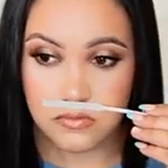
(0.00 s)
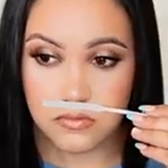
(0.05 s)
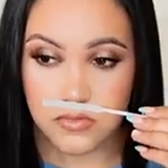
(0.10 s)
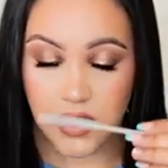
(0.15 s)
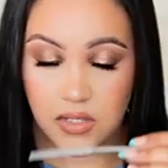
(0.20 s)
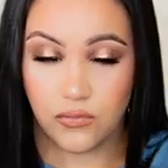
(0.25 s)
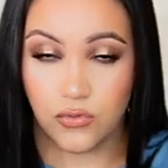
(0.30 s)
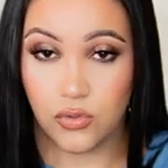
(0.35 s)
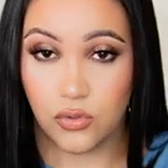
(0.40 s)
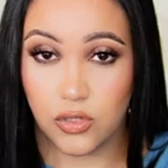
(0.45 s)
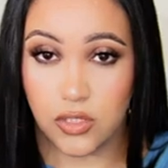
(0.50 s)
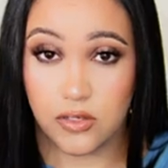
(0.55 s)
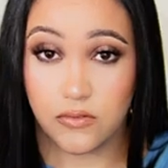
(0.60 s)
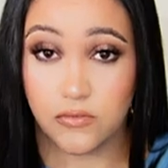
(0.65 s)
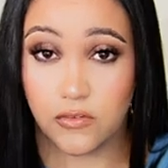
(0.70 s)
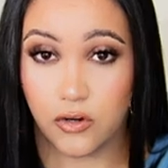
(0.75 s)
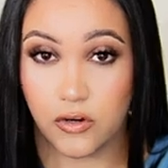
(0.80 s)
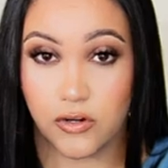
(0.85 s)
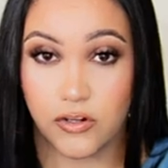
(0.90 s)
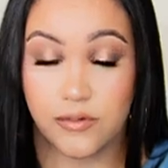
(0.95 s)
If you
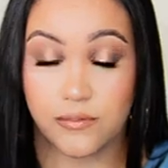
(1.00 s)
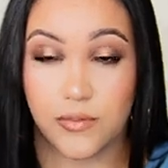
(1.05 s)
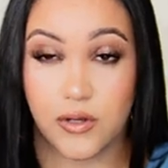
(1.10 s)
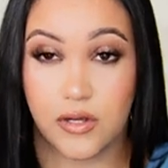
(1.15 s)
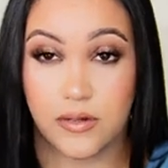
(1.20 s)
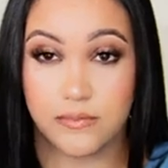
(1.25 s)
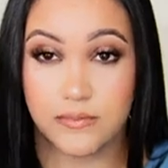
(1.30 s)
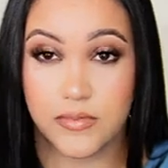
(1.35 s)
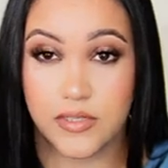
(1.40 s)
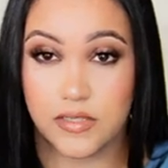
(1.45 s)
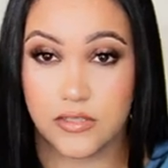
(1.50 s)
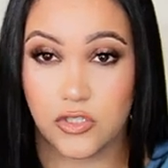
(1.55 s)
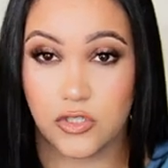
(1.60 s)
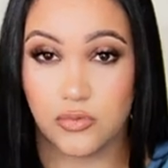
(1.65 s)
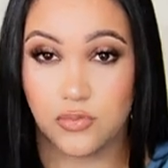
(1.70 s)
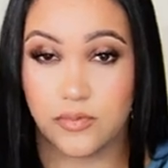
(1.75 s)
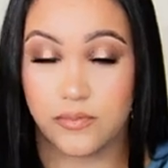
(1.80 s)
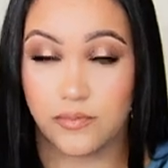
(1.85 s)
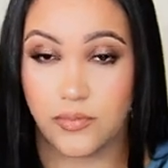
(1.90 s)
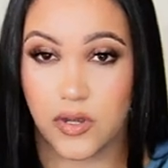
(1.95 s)
love cardamom, you
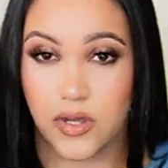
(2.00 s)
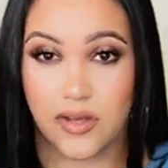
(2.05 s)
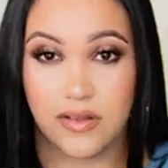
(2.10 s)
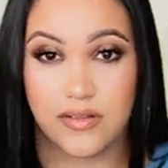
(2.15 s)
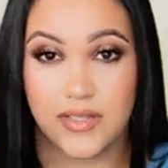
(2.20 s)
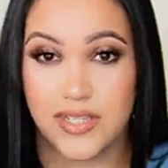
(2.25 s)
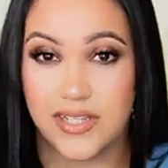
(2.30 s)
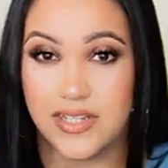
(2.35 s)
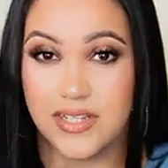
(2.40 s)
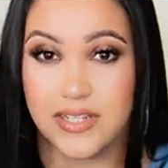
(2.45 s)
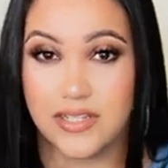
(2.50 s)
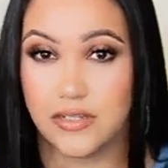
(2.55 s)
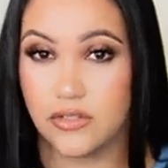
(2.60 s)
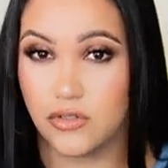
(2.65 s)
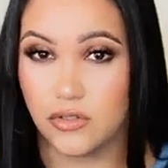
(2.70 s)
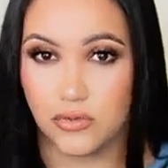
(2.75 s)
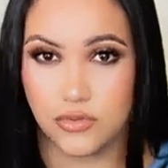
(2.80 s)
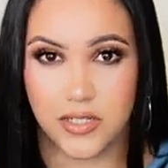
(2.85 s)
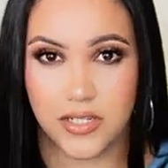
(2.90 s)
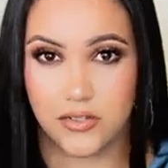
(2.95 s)
would probably
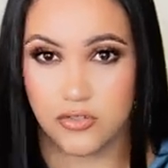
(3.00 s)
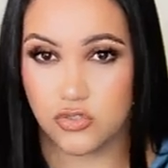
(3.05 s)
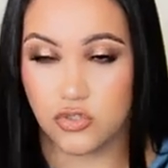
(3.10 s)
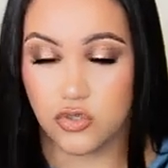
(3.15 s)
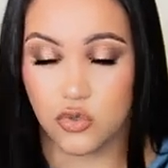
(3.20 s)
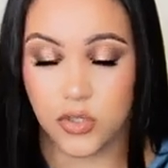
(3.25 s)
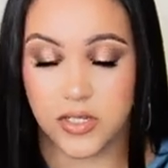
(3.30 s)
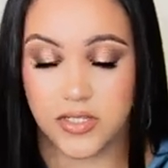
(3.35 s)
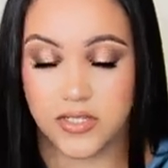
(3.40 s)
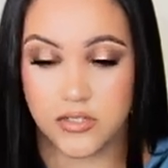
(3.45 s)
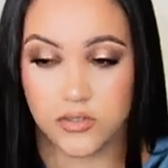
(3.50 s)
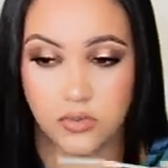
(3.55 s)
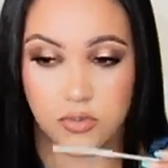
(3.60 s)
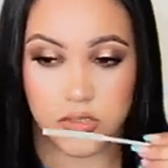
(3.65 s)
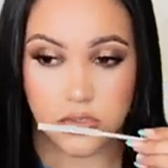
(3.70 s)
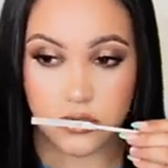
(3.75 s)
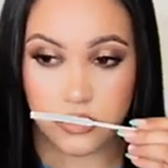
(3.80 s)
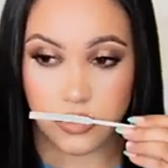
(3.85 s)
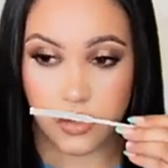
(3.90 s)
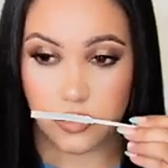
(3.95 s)
enjoy this
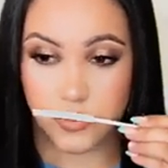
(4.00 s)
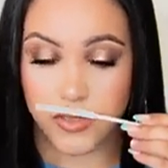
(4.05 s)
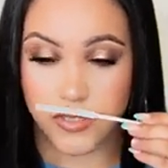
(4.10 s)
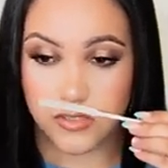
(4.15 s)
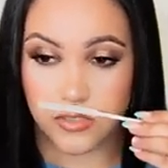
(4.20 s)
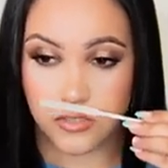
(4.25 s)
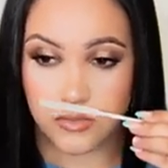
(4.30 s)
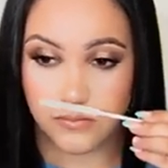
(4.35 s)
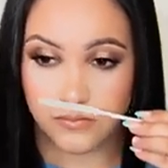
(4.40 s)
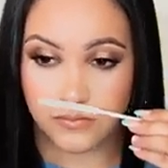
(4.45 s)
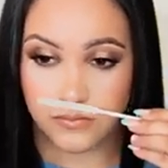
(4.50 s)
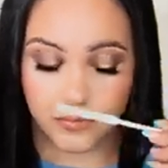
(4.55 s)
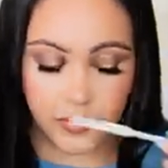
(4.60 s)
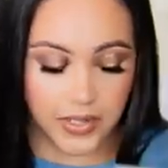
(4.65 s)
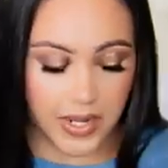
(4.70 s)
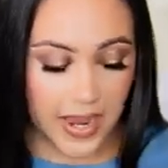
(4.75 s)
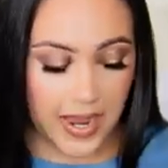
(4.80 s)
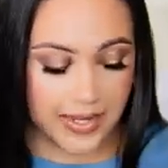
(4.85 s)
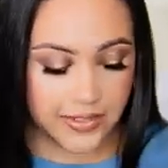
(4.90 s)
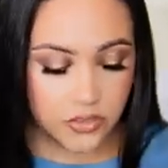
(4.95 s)
one so much.
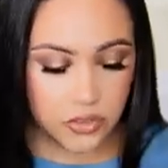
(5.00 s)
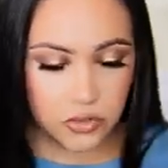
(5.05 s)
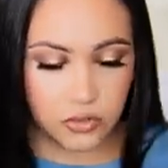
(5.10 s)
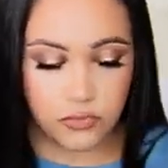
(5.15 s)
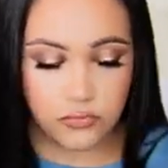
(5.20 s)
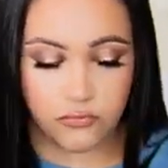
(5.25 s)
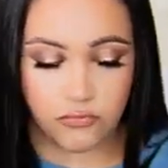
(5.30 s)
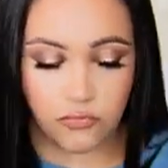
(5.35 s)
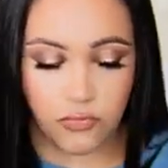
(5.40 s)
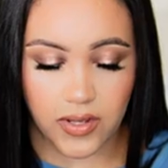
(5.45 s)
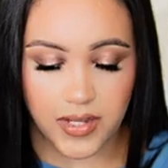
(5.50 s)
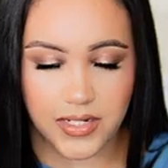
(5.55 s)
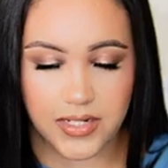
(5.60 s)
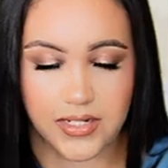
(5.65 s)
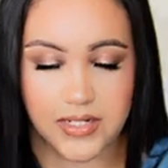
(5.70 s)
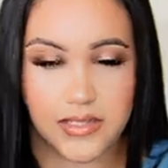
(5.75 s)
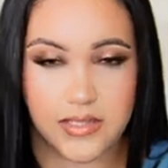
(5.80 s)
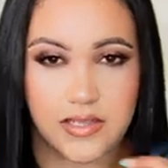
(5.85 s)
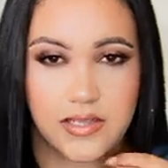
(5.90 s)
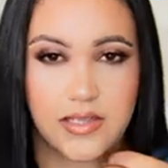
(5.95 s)
But I do
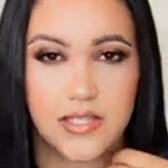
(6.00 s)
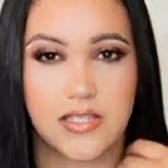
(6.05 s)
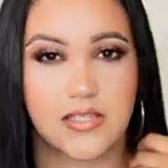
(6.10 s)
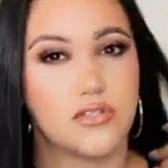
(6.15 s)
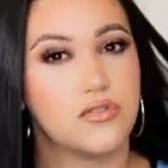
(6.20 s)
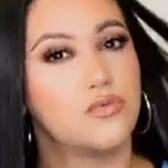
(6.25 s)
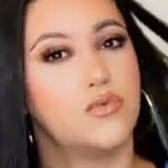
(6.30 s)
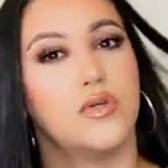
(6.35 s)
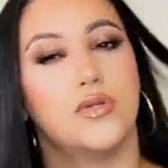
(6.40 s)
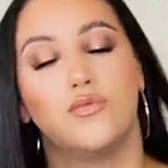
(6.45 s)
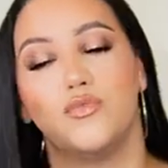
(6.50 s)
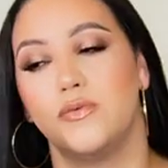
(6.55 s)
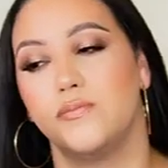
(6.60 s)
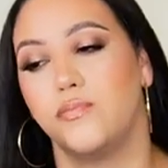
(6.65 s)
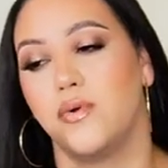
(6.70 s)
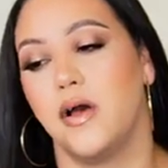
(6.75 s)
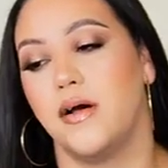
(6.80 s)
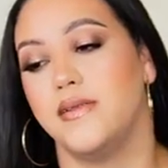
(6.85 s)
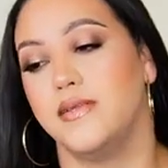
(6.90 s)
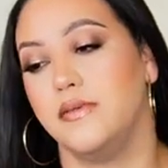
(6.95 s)
find this one would
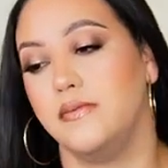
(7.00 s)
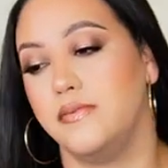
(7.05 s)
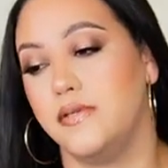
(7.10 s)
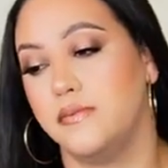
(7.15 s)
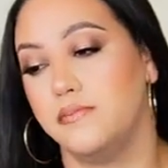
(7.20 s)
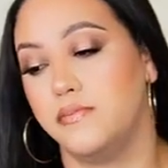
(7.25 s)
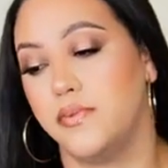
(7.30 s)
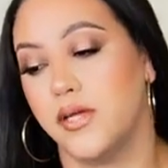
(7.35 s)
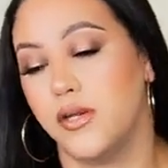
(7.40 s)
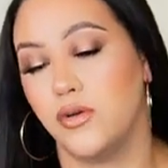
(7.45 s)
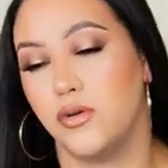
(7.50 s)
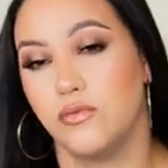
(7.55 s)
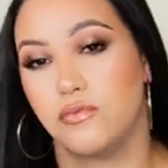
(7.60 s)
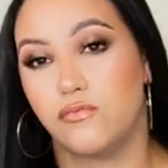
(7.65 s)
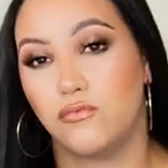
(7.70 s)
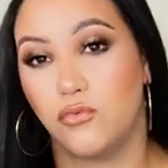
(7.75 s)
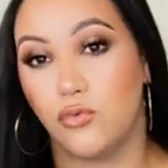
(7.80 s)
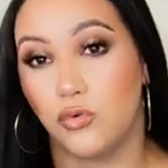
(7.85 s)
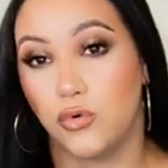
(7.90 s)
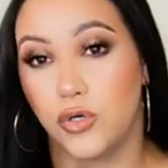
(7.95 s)
probably be better
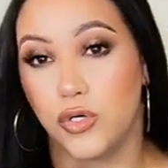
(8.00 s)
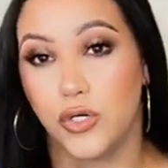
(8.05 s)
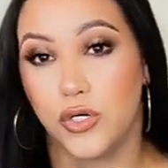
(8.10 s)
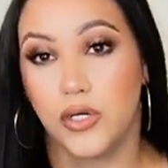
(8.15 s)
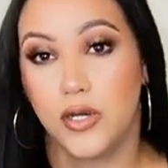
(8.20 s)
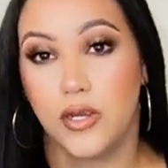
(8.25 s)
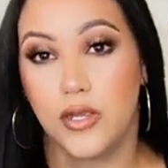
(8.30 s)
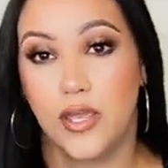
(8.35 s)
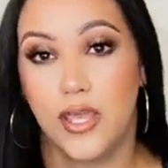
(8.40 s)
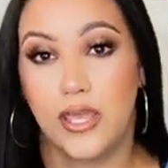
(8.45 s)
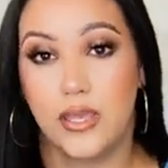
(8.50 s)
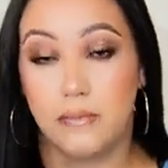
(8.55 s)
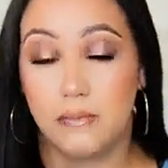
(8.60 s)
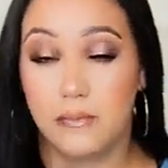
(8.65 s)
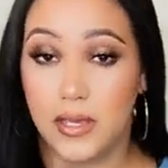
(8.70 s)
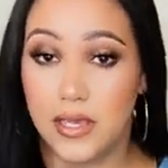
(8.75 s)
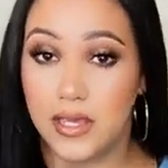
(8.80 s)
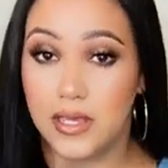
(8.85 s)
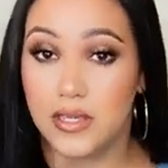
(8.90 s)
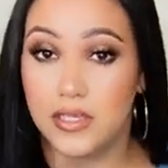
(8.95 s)
for a
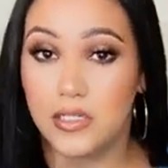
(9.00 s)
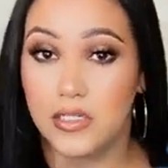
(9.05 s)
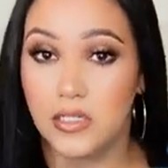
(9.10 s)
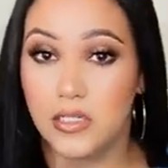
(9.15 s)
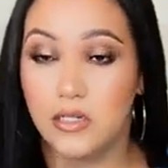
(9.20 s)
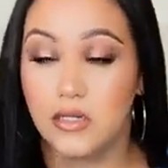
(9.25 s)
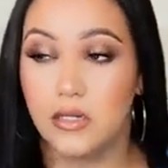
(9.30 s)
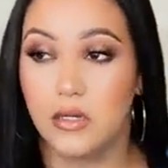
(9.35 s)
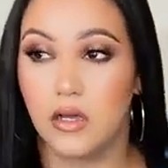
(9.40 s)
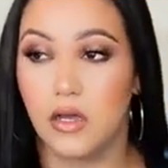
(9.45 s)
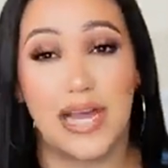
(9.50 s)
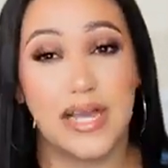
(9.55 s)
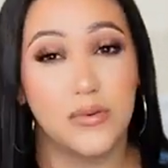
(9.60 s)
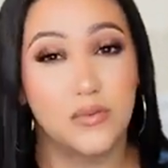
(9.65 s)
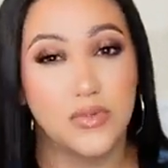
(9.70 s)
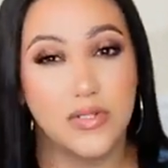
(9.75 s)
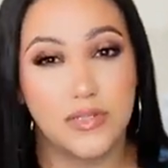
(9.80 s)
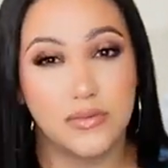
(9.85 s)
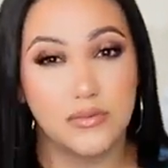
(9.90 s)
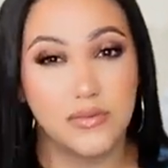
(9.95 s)
man. I
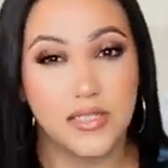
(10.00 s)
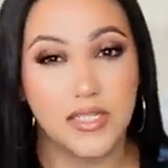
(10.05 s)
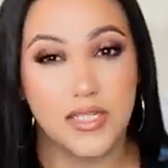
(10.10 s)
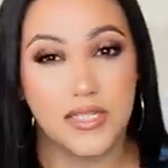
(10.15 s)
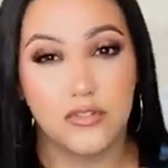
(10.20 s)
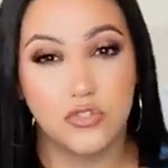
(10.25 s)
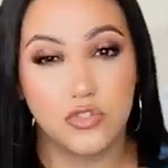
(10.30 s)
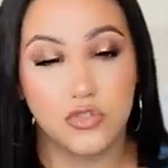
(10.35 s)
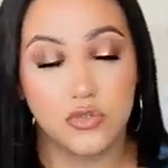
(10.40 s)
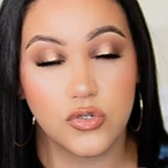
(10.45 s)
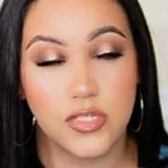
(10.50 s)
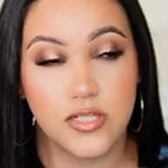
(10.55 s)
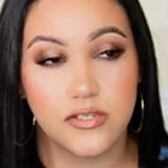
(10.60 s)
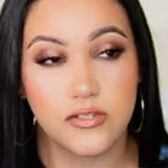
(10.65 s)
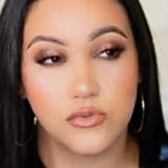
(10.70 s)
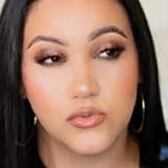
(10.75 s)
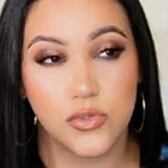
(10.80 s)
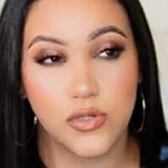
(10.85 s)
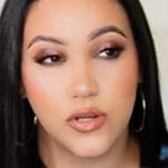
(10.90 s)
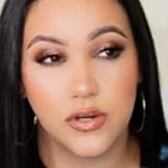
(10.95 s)
wouldn't really enjoy
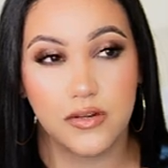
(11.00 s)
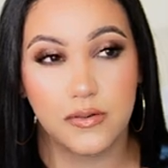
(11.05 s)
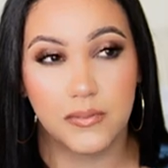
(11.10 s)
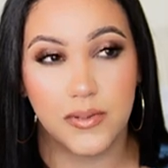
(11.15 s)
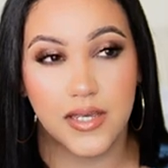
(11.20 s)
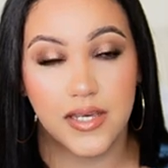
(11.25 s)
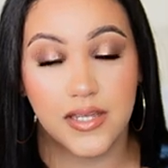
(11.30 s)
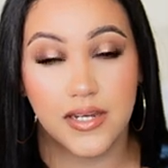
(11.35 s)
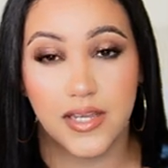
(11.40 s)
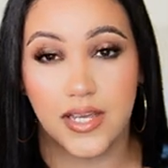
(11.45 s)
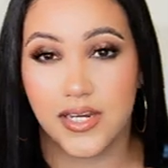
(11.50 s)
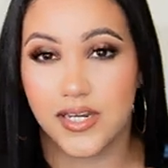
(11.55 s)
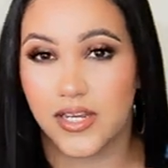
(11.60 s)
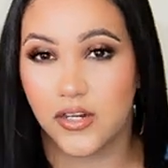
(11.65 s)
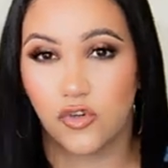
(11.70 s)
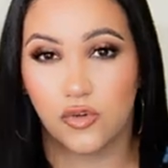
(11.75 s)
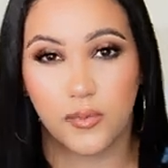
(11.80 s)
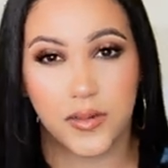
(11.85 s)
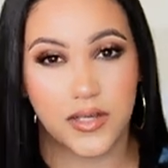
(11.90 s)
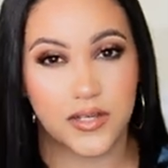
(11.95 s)
this one on a man, and I
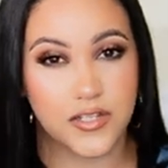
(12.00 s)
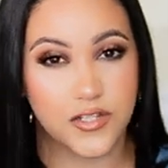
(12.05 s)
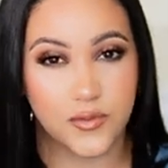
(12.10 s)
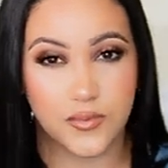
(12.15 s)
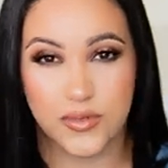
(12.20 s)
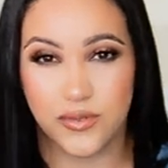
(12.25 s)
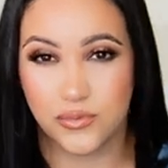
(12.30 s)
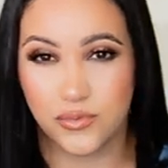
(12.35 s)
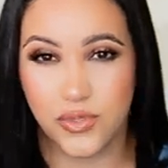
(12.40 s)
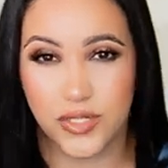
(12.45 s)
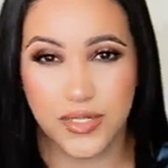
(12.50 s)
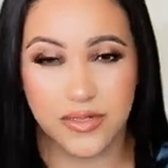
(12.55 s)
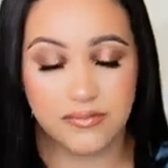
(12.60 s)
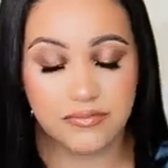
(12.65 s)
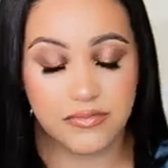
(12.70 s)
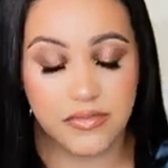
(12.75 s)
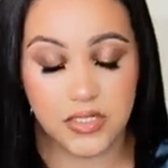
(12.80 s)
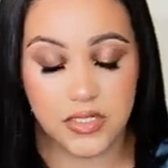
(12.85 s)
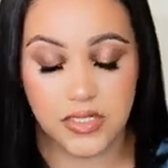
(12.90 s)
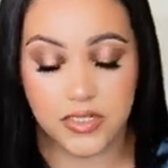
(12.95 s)
know my husband wouldn't
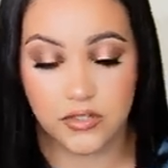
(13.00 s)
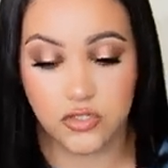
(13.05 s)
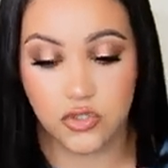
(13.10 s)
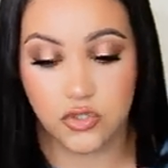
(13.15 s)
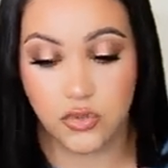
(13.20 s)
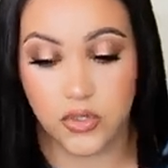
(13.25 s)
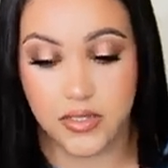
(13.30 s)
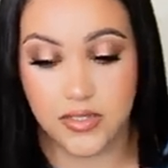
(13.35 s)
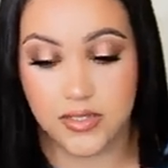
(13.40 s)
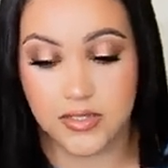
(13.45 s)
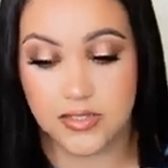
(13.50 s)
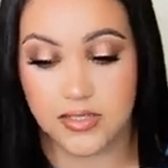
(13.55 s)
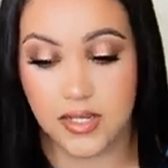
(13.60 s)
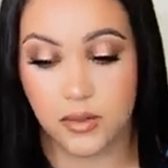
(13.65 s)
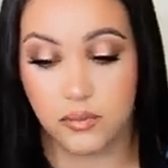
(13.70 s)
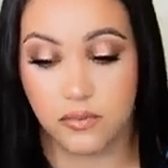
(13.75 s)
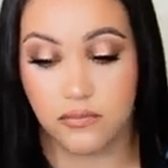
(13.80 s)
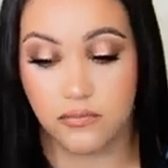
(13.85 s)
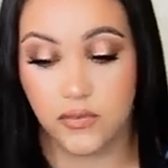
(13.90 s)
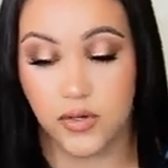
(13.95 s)
enjoy this
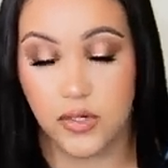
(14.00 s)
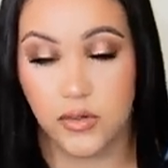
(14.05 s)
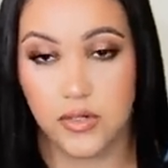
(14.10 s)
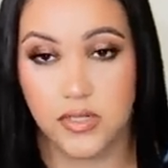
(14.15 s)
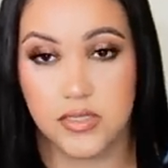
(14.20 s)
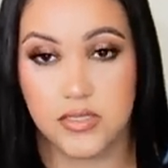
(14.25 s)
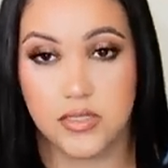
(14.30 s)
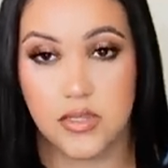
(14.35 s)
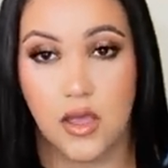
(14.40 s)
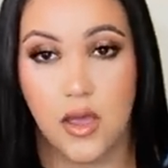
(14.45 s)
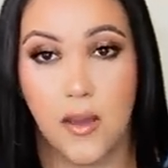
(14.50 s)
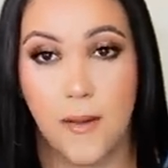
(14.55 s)
type of fragrance.